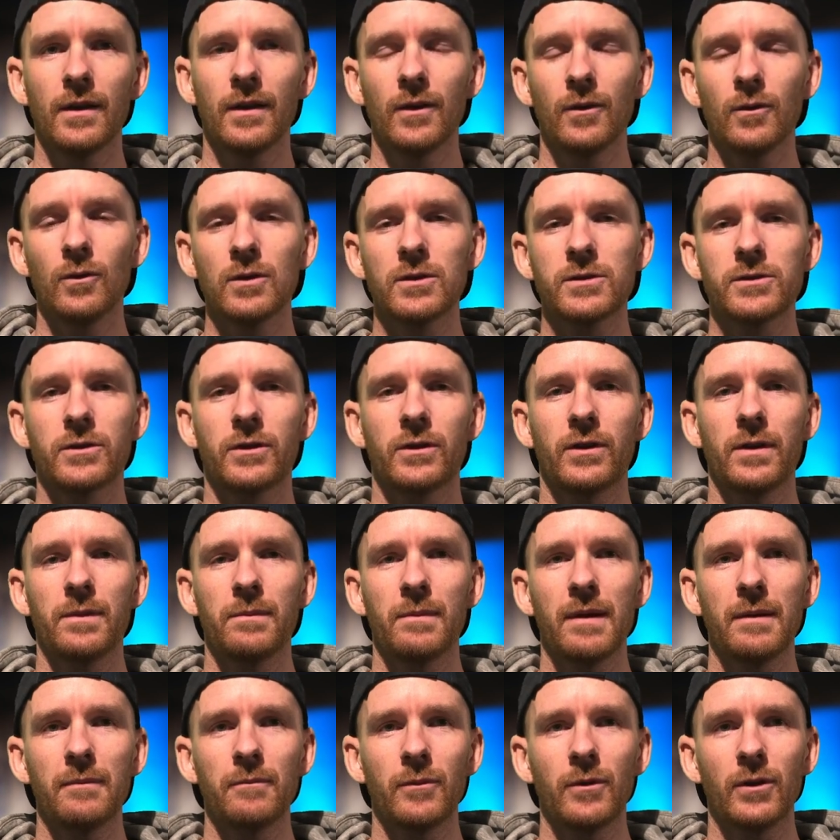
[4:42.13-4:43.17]
Also
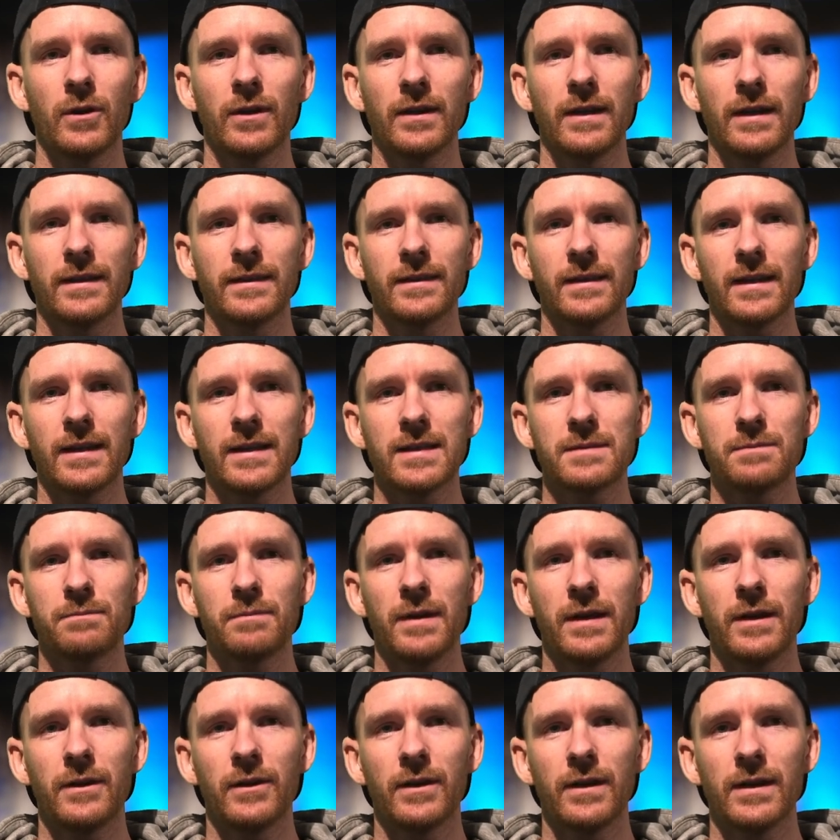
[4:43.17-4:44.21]
remember that
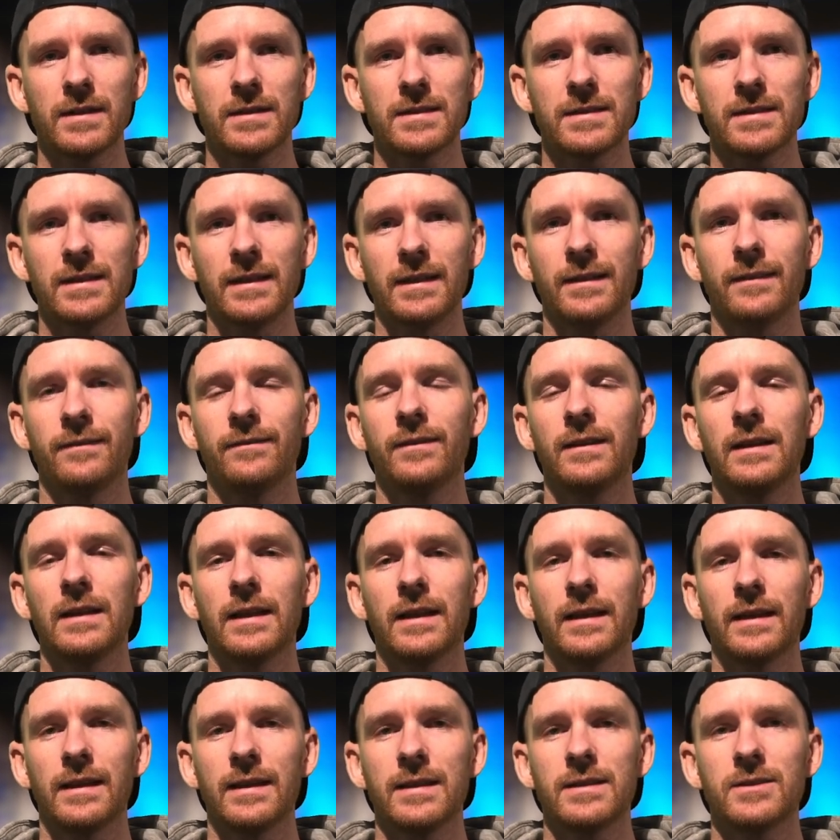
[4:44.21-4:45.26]
experience and the
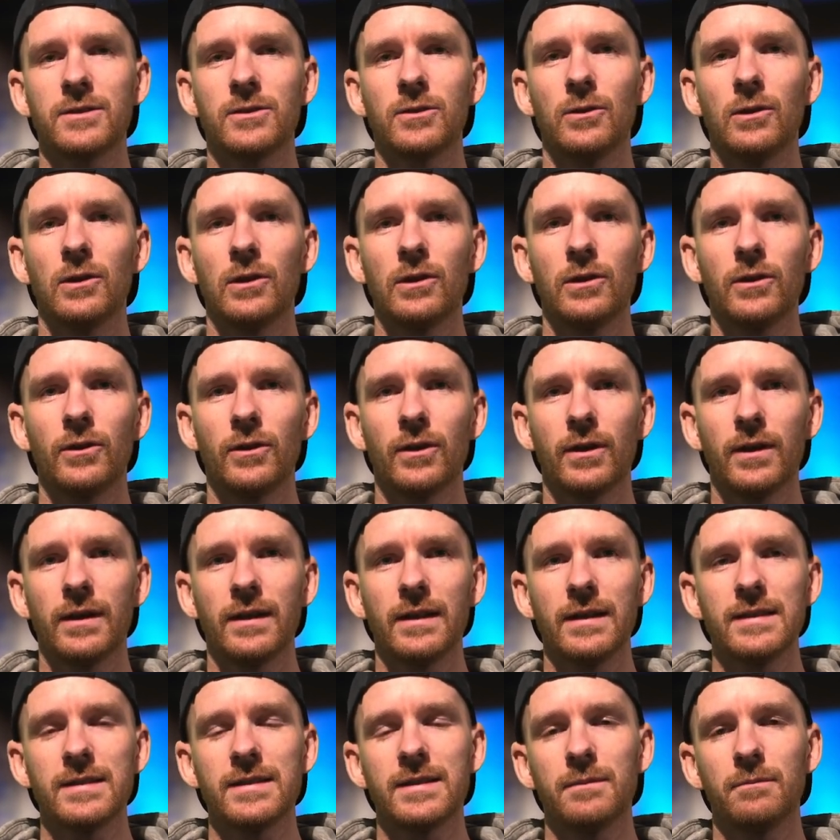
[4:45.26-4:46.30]
willingness to learn
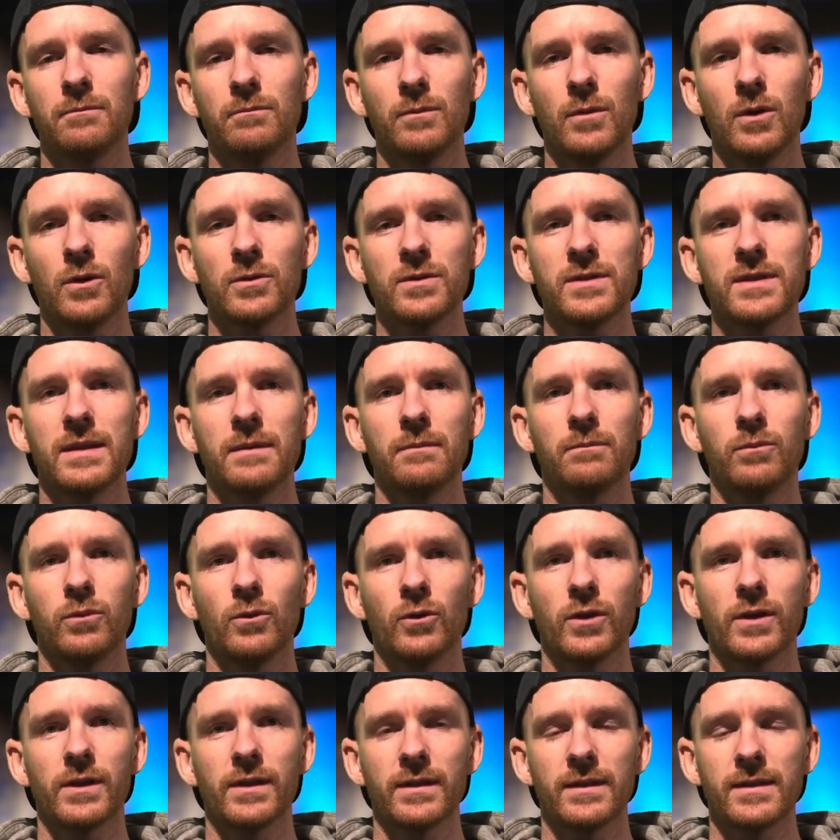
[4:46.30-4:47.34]
is the most
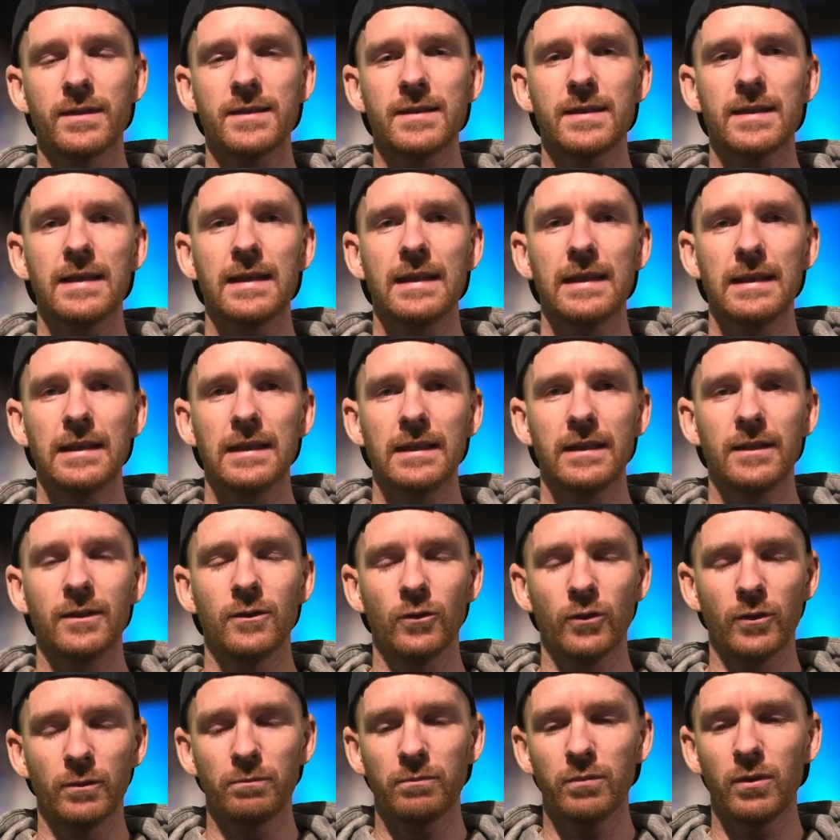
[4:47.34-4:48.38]
important skill
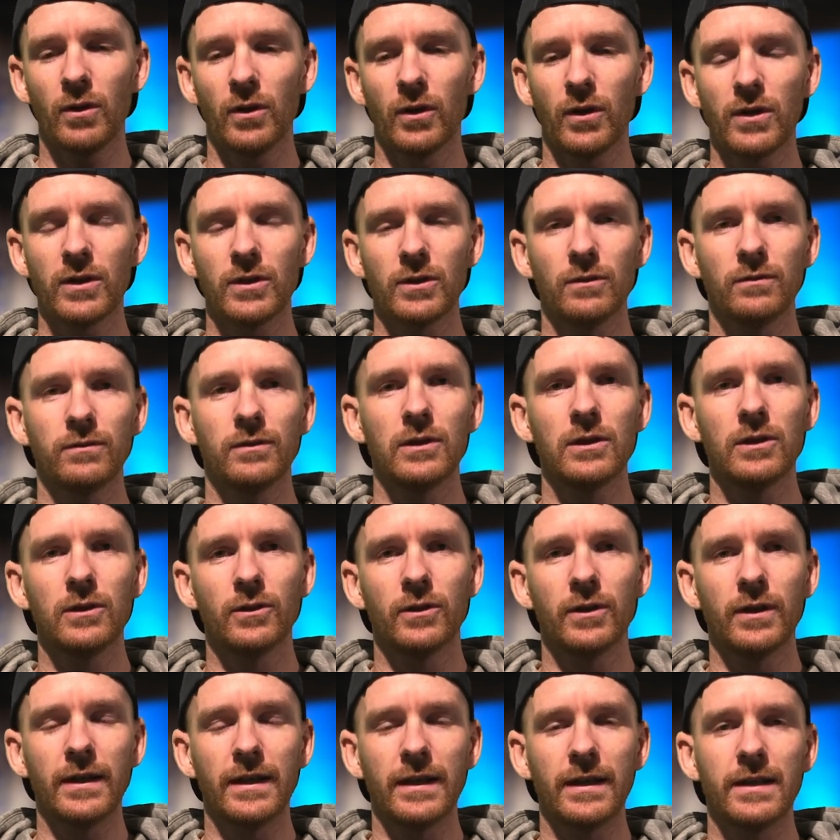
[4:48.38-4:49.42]
or part of
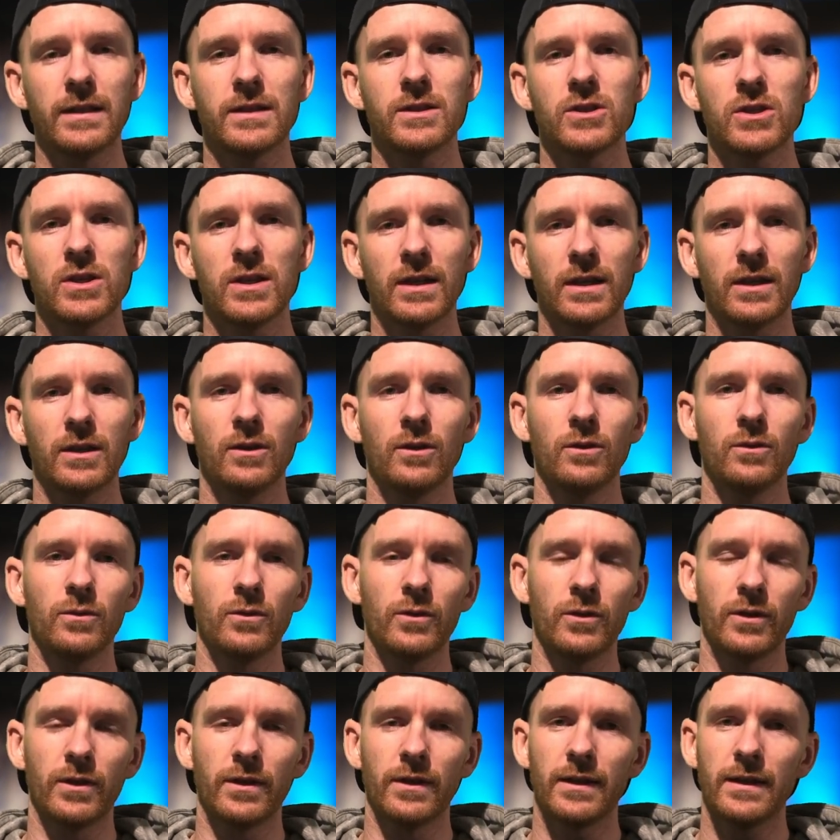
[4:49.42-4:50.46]
learning Django
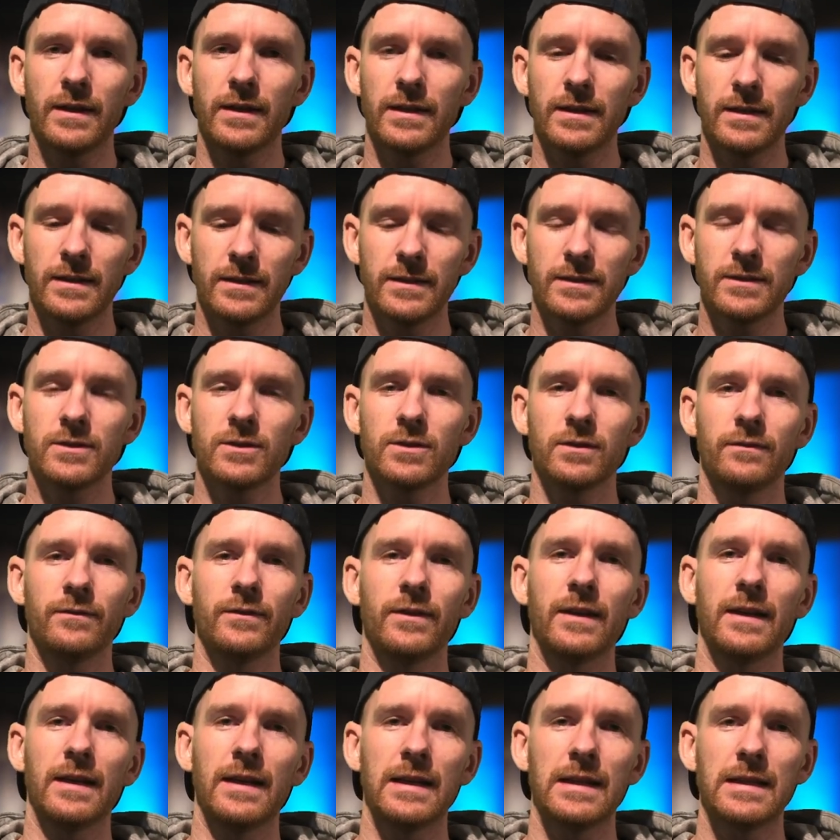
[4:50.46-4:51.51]
or
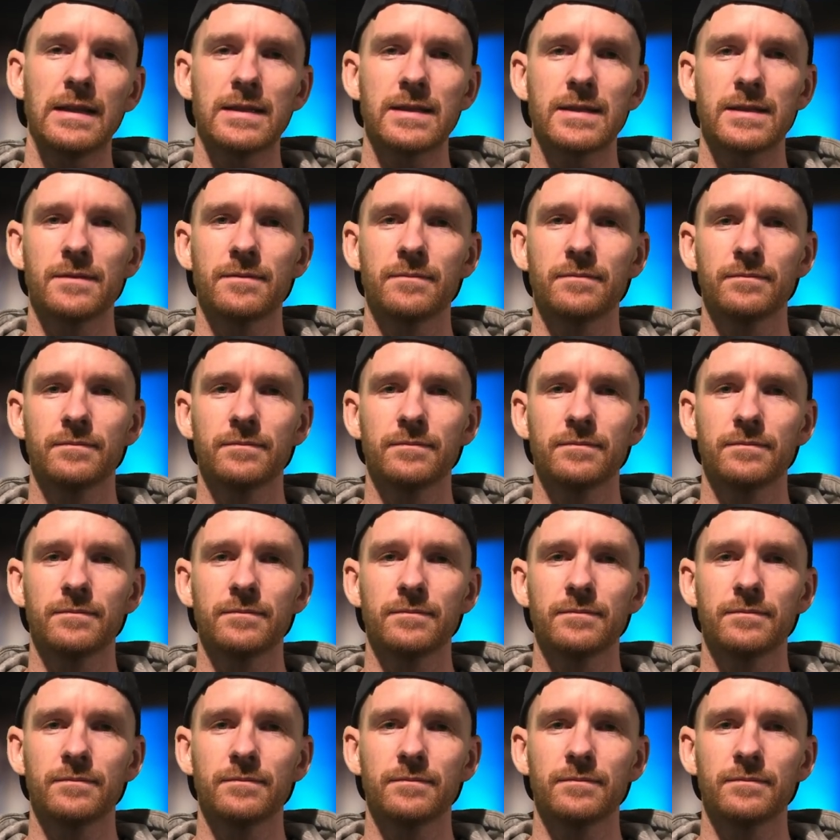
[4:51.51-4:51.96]
something else.